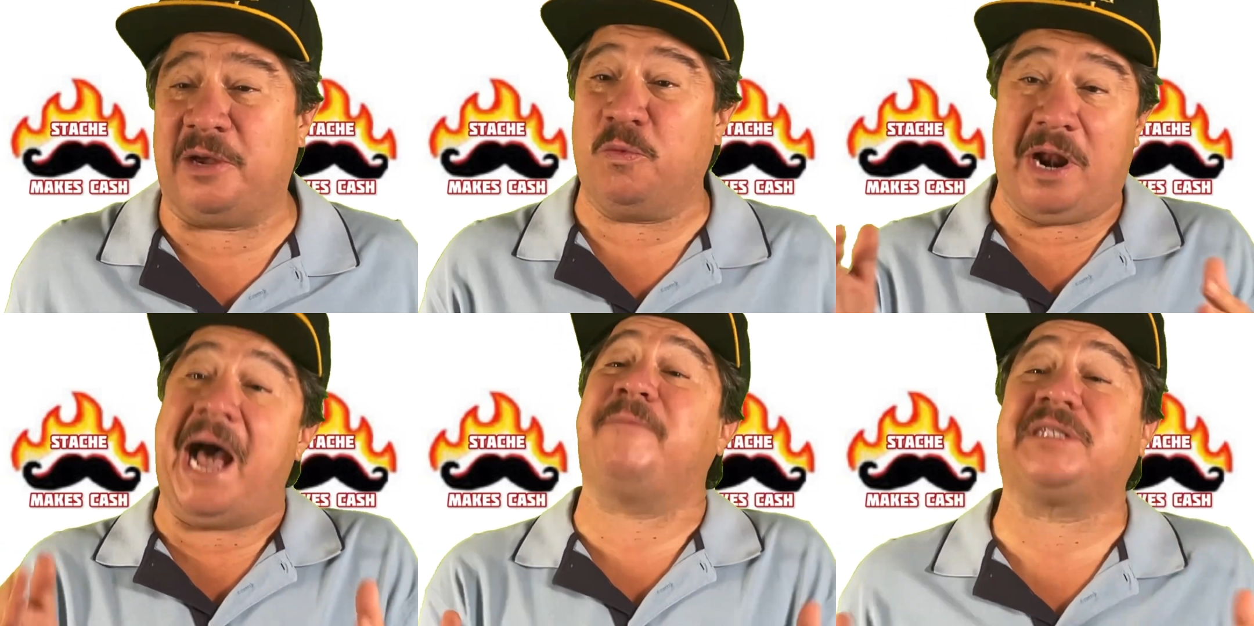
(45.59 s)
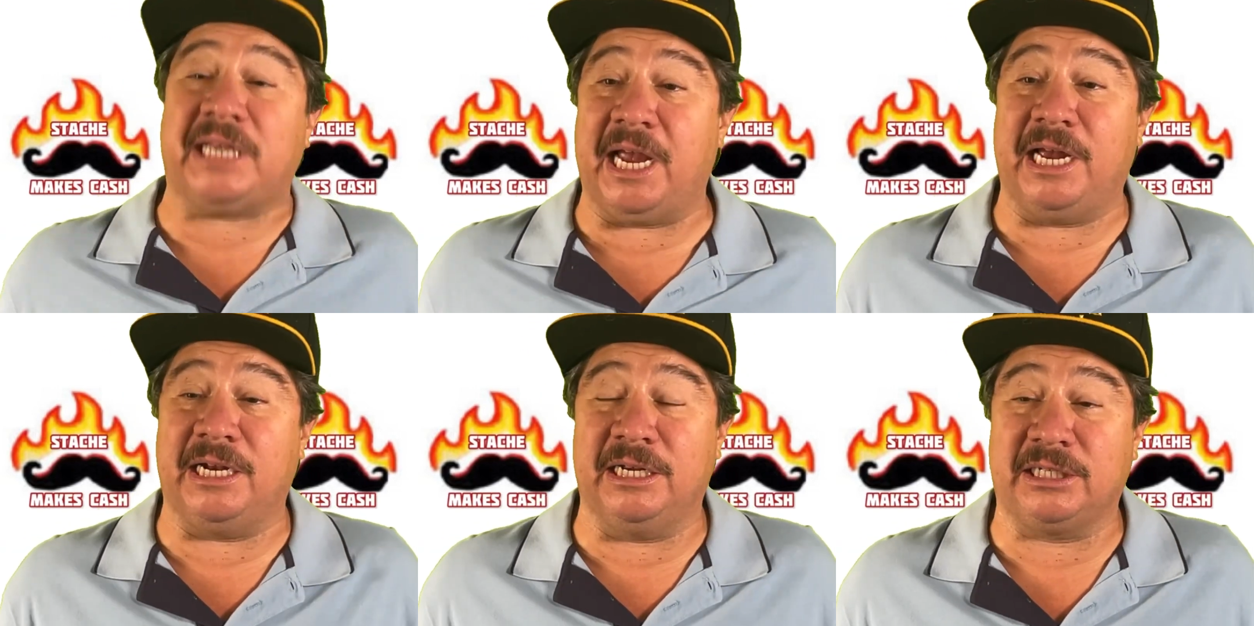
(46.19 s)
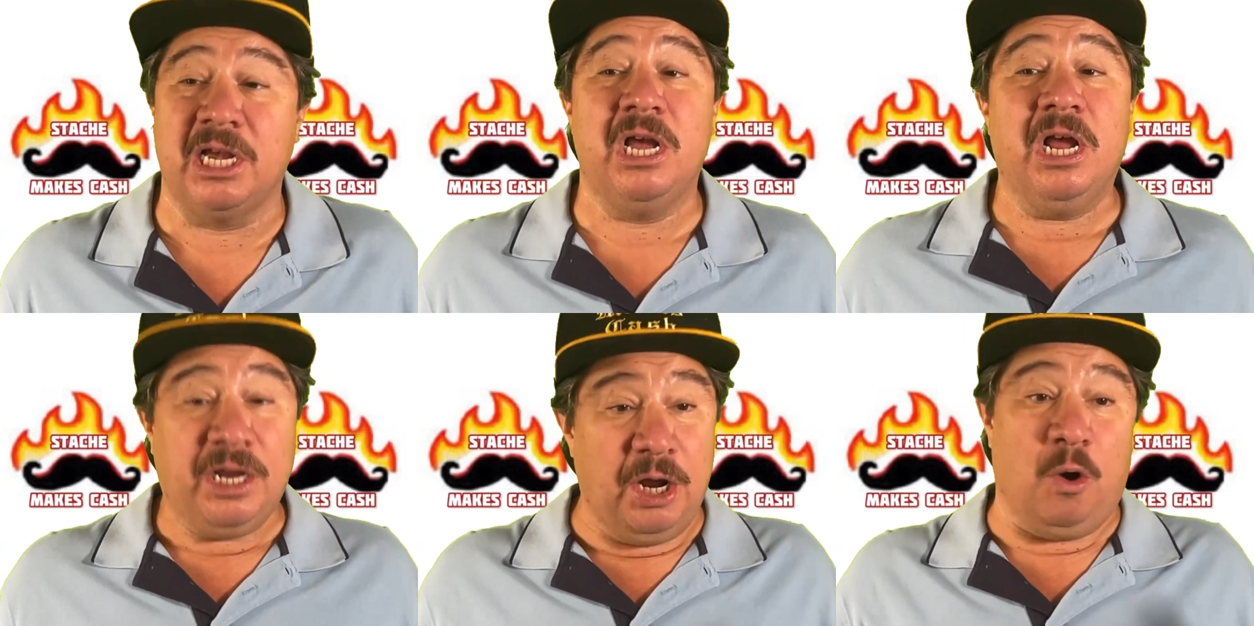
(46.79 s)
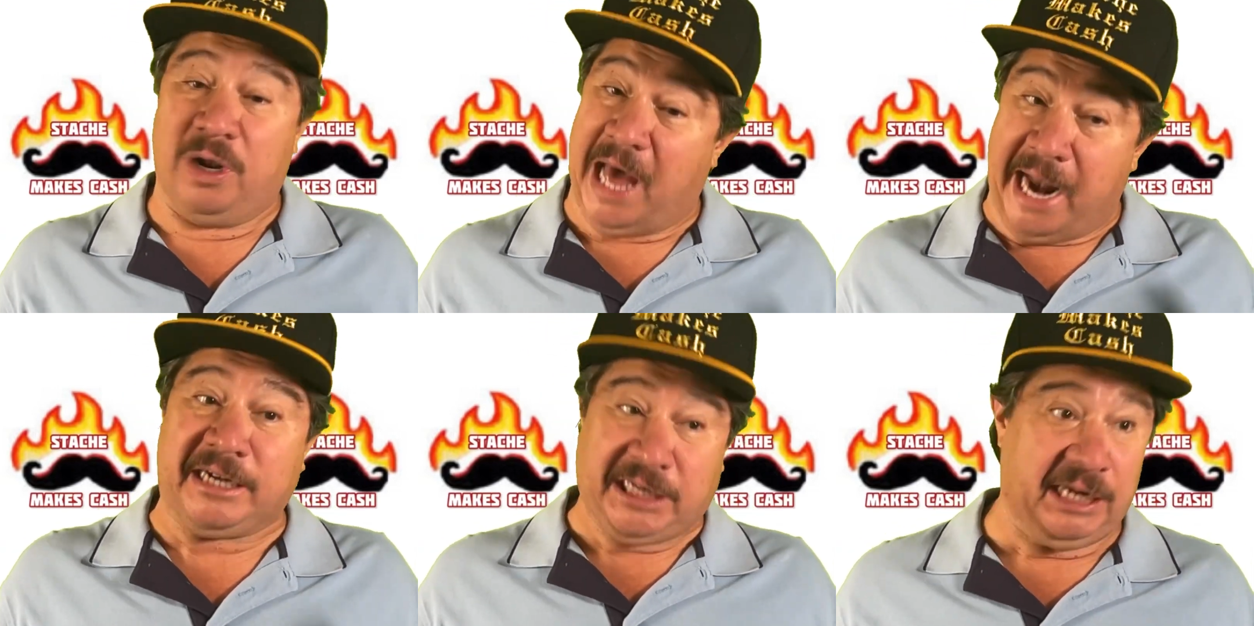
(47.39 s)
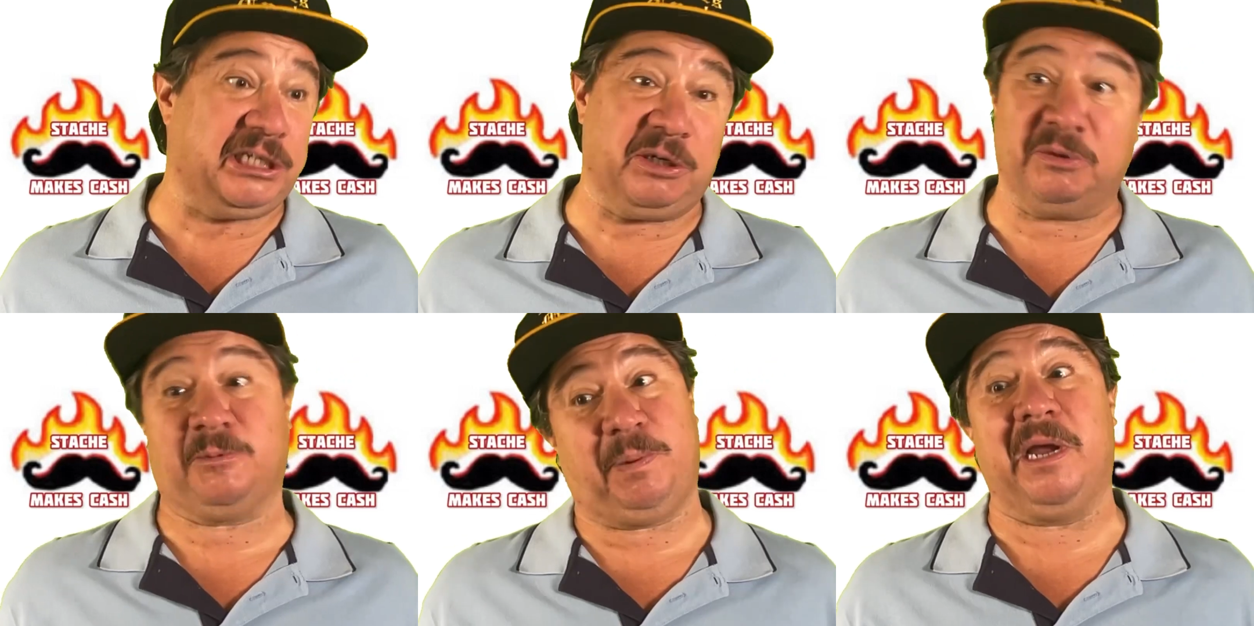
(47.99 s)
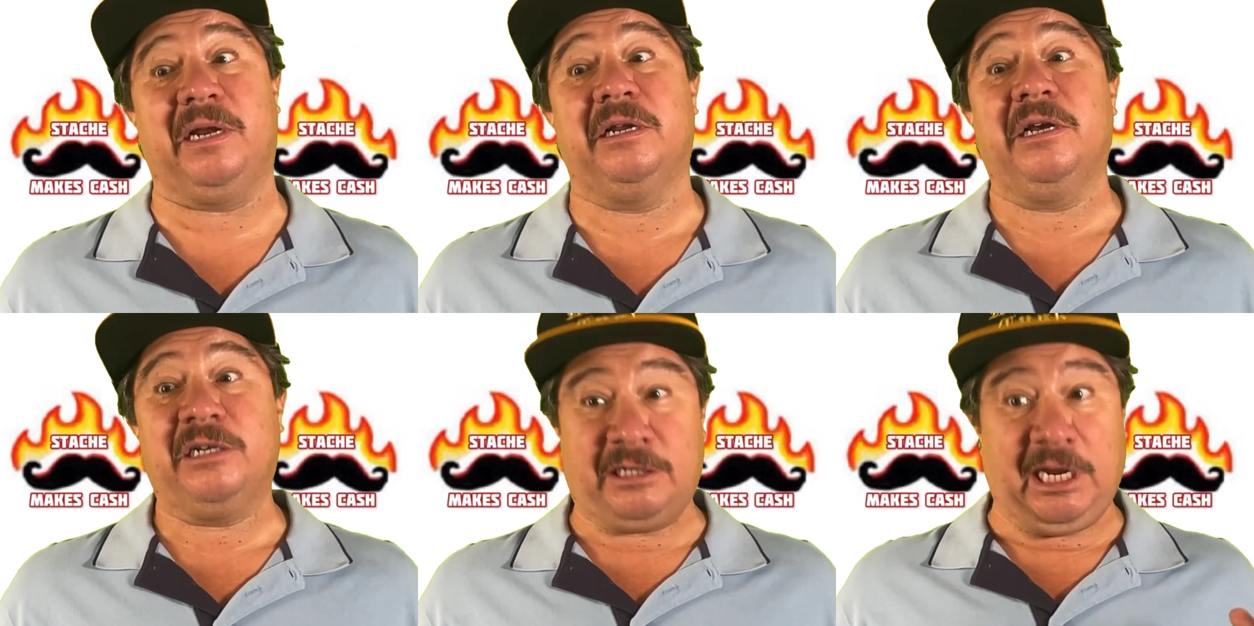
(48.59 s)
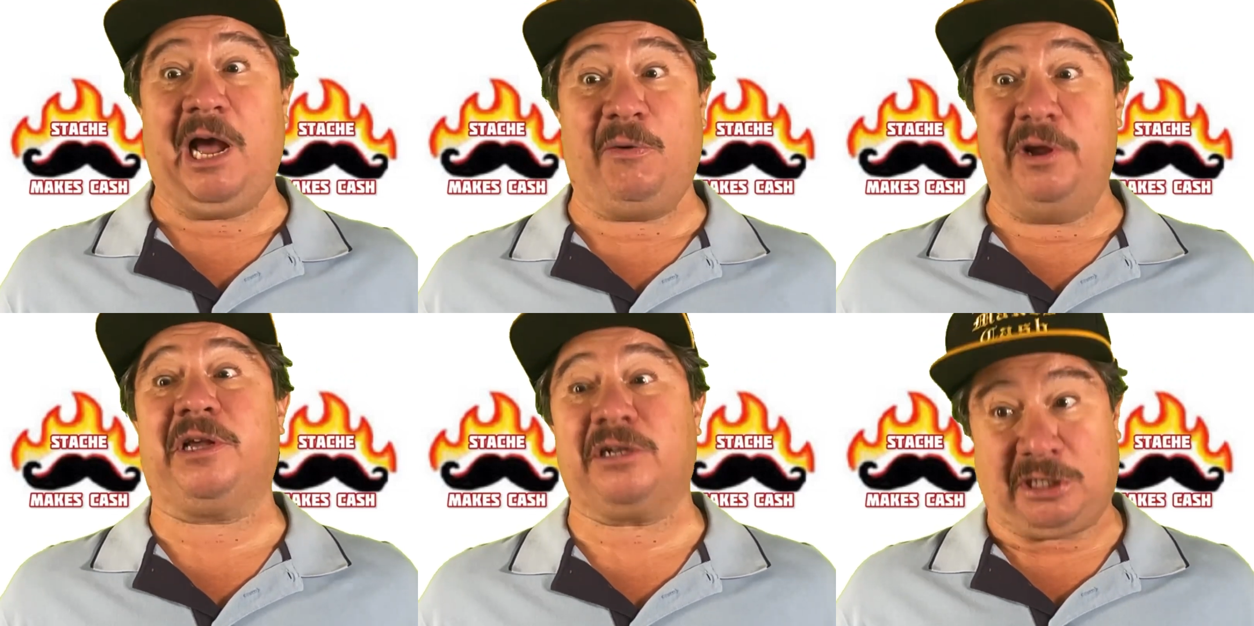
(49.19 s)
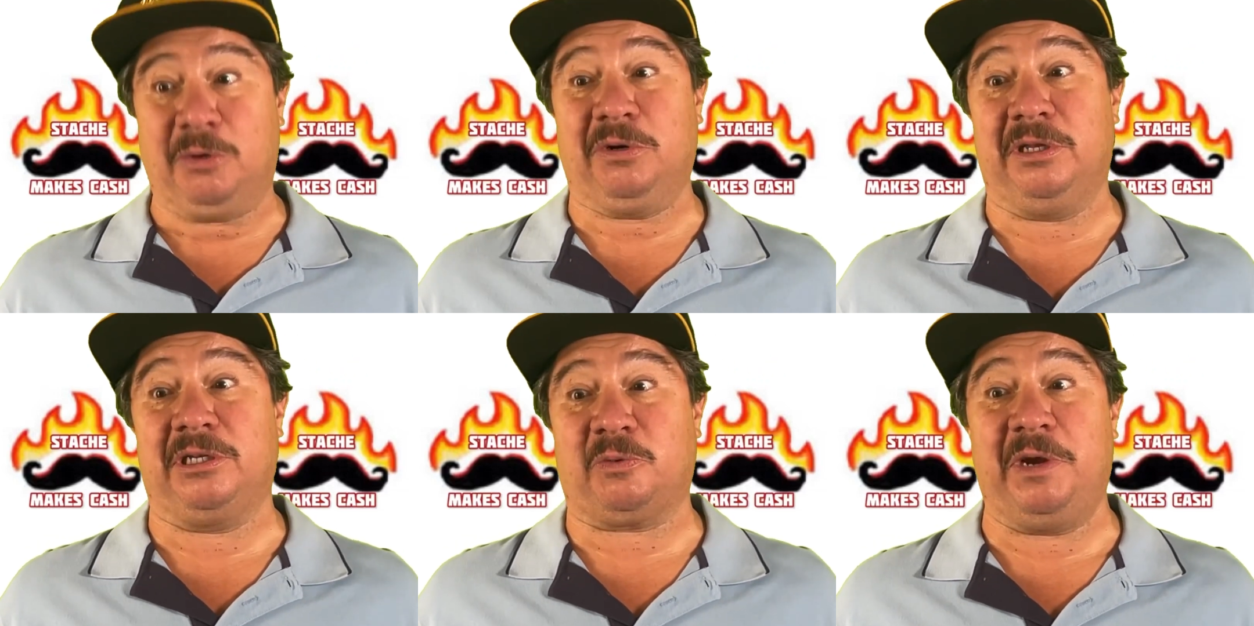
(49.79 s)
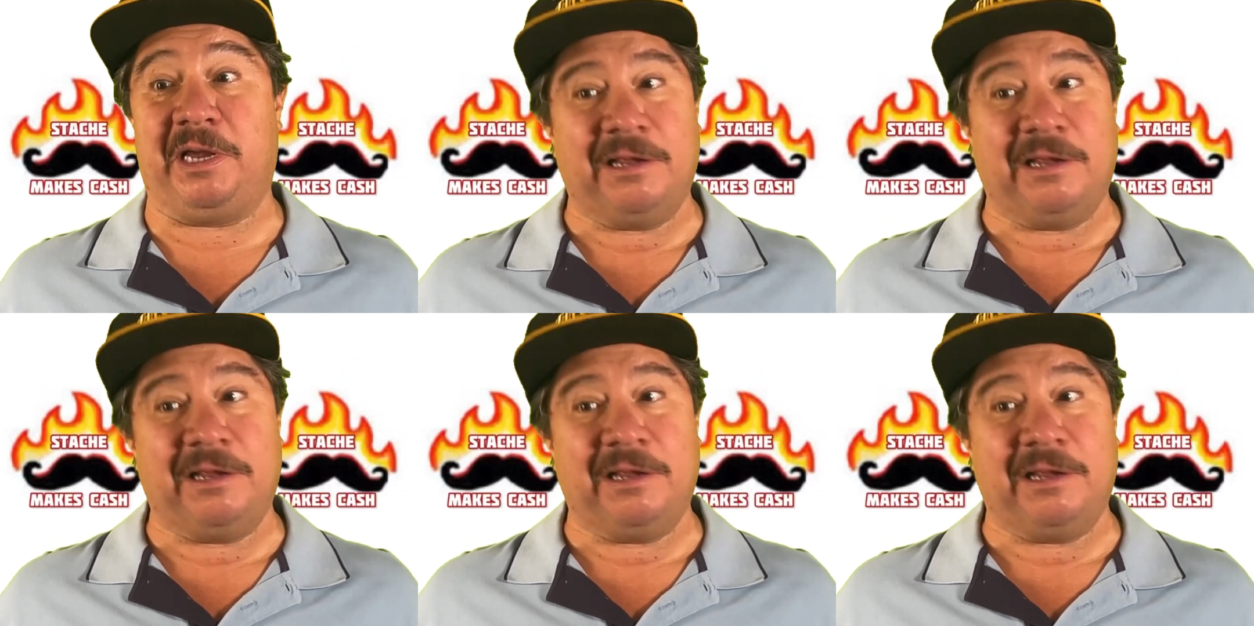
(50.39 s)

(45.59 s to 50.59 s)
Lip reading: And what I'm saying is, you know, a lot of attention was paid to Tyreek and Tua this week,